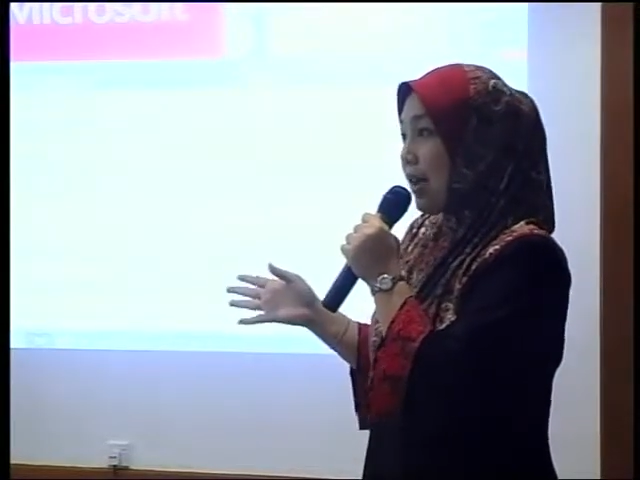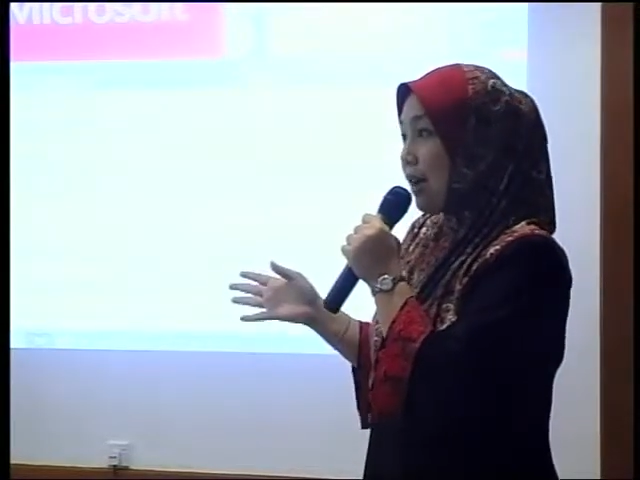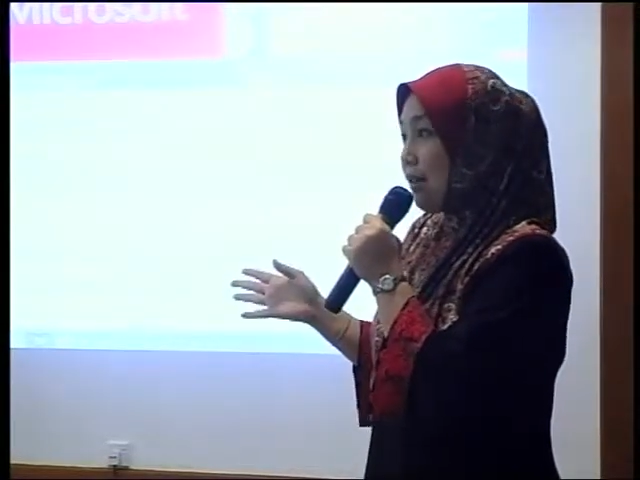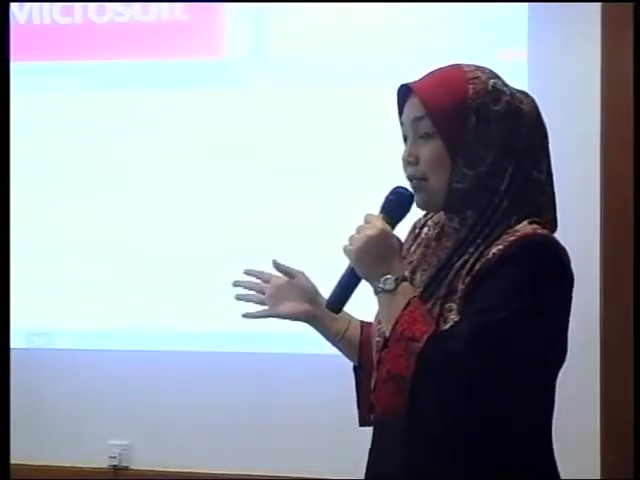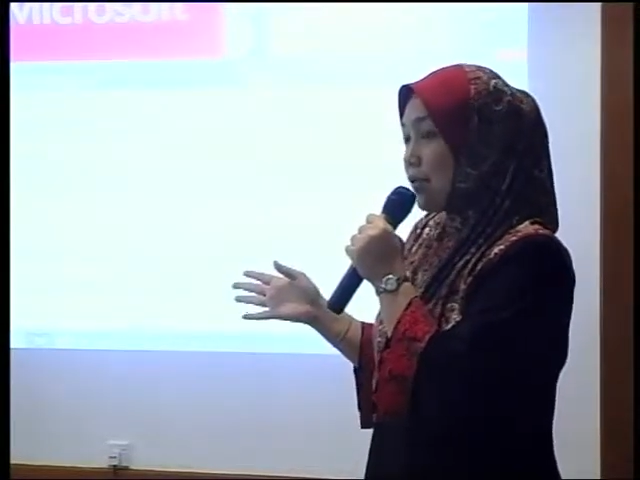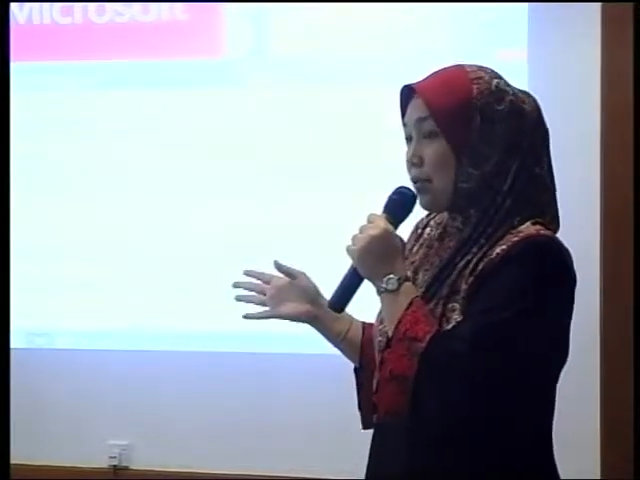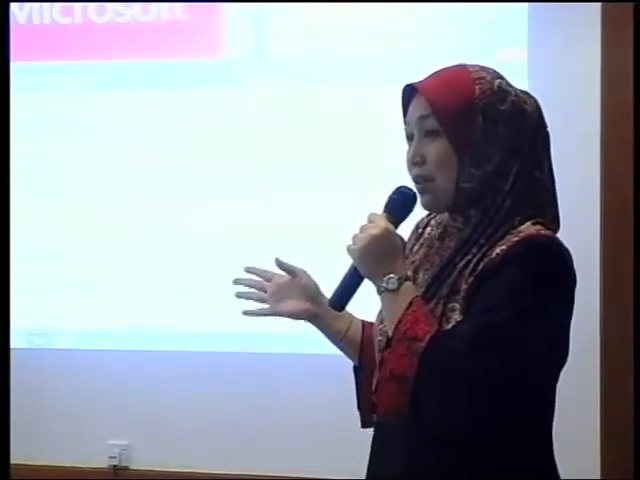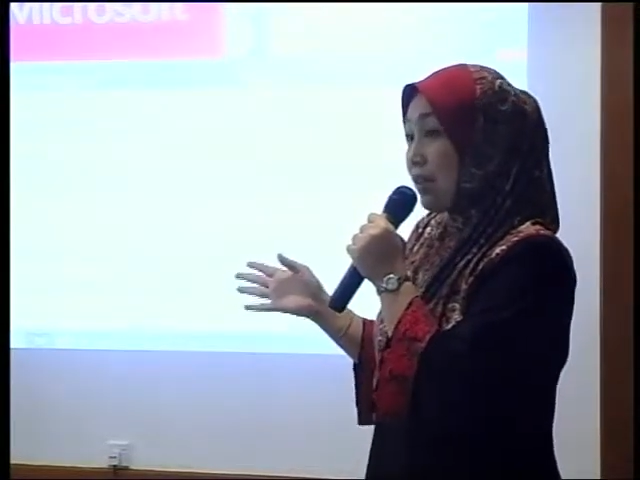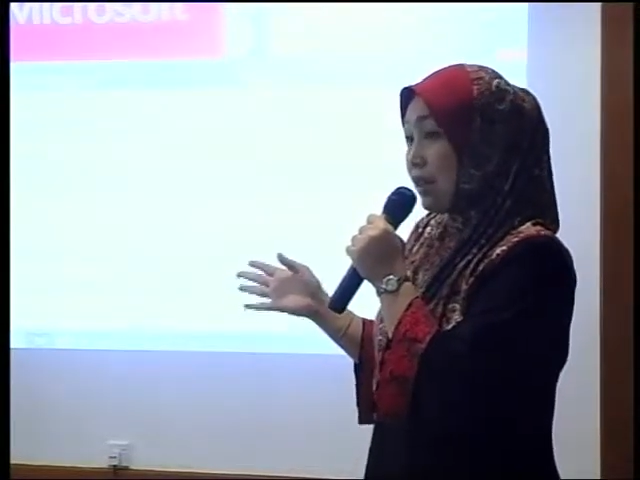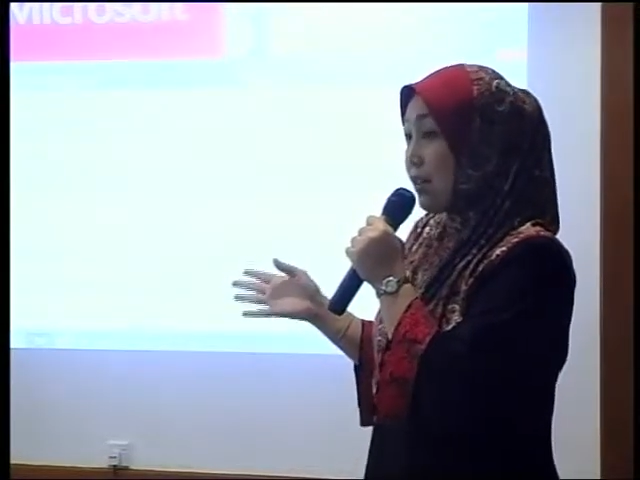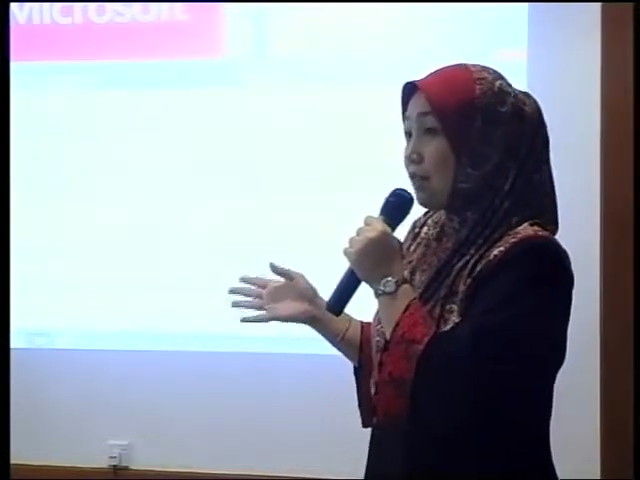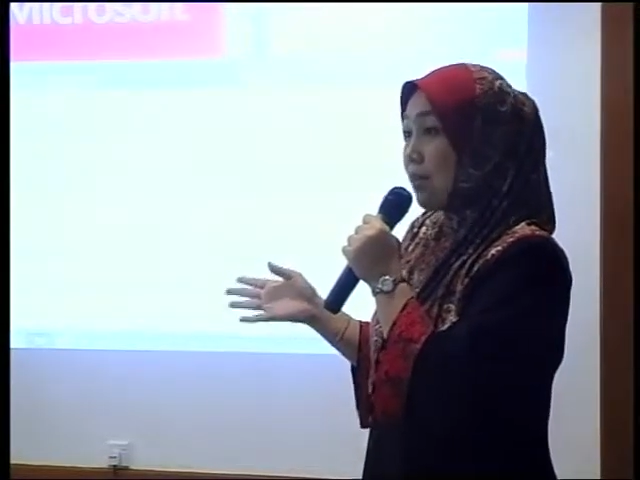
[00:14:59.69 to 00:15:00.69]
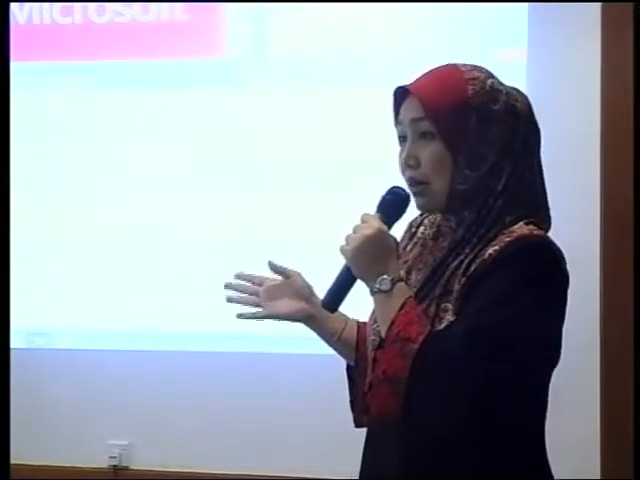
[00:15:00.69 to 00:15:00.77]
have to think by